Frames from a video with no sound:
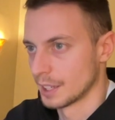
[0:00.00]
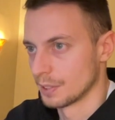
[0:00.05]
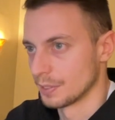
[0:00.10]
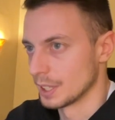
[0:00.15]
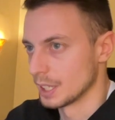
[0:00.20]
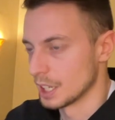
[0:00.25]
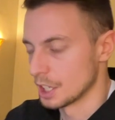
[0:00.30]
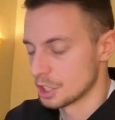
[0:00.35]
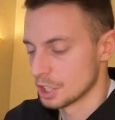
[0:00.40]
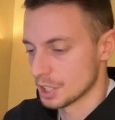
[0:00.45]

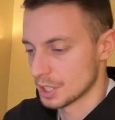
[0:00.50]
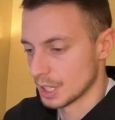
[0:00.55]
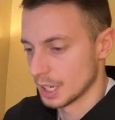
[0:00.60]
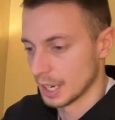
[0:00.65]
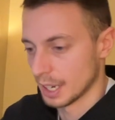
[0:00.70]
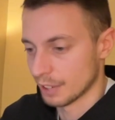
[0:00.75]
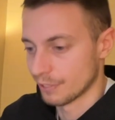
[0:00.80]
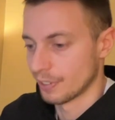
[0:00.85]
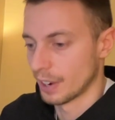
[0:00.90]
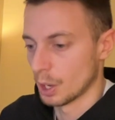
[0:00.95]
religiously
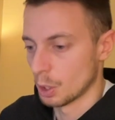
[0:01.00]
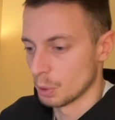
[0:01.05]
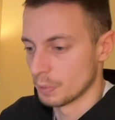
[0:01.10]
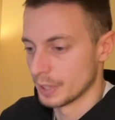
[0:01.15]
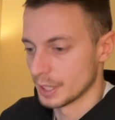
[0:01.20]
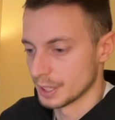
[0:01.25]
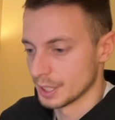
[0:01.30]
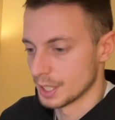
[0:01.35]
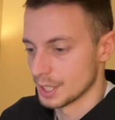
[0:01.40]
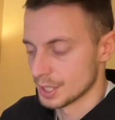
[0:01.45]
like
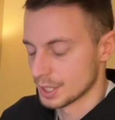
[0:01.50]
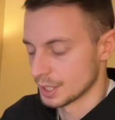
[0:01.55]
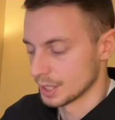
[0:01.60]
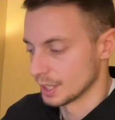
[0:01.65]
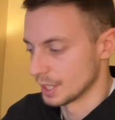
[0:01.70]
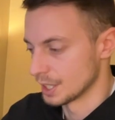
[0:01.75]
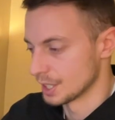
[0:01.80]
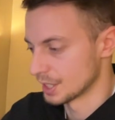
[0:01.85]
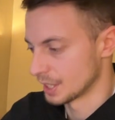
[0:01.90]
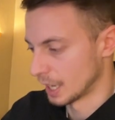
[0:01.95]
following these
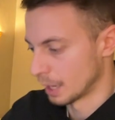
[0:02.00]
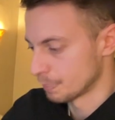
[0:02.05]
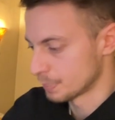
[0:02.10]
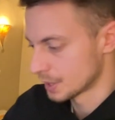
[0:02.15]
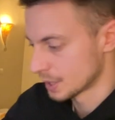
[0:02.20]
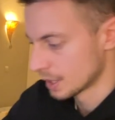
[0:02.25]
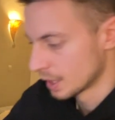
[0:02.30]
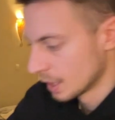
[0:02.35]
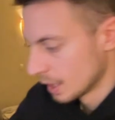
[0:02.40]
steps,